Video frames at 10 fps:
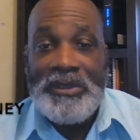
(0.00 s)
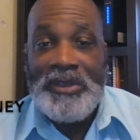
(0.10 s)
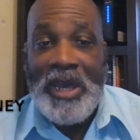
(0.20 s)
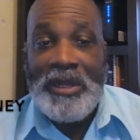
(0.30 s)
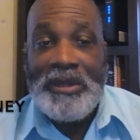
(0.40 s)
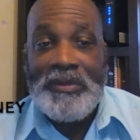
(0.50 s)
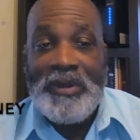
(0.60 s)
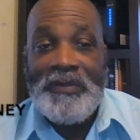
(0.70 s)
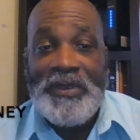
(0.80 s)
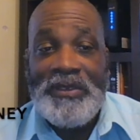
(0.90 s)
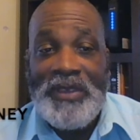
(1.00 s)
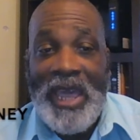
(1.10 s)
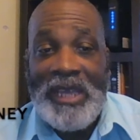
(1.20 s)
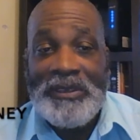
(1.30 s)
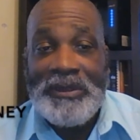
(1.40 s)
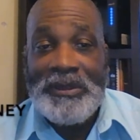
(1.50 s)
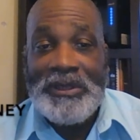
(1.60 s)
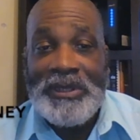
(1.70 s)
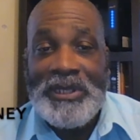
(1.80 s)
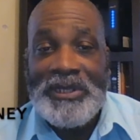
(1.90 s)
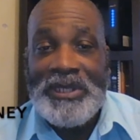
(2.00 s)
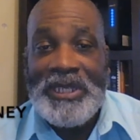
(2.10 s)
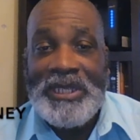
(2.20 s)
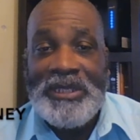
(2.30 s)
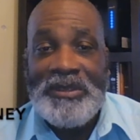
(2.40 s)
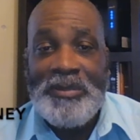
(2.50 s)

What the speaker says: challenged with disasters and disease,